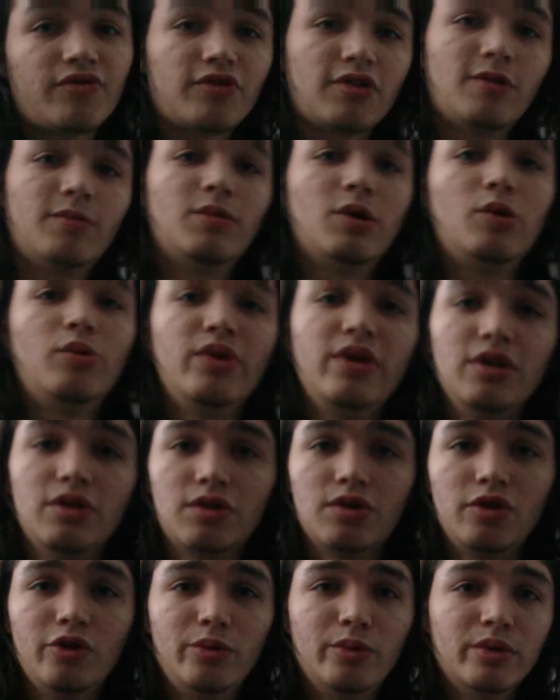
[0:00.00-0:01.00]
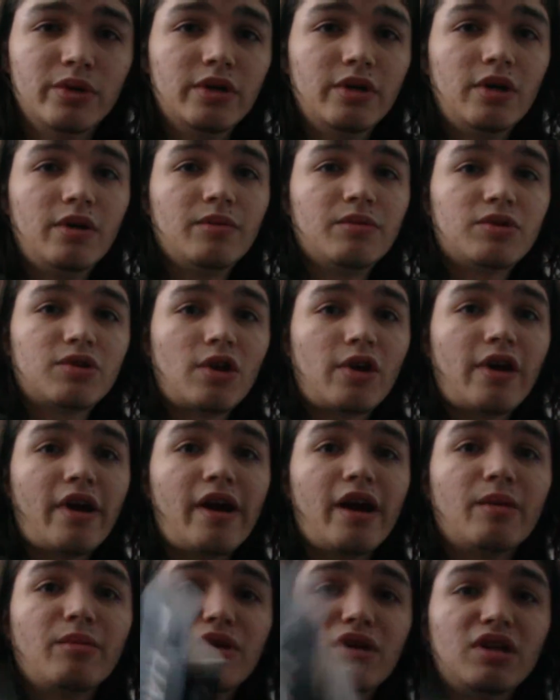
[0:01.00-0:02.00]
from a WeTuber.
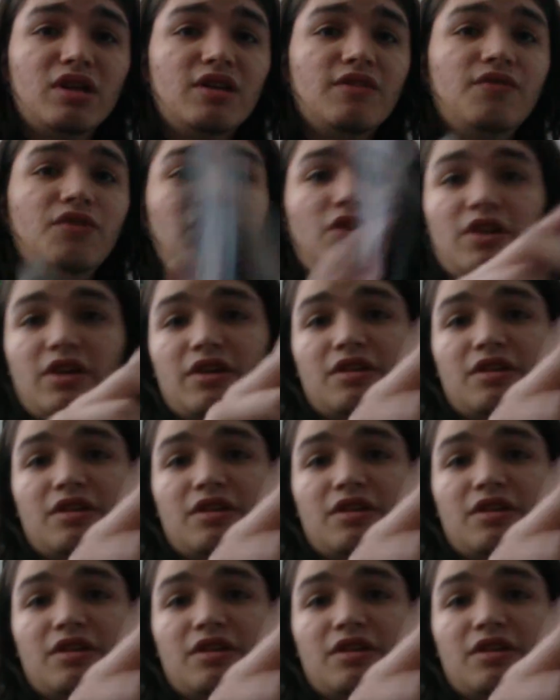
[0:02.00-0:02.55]
Sorry, I'm going to give you the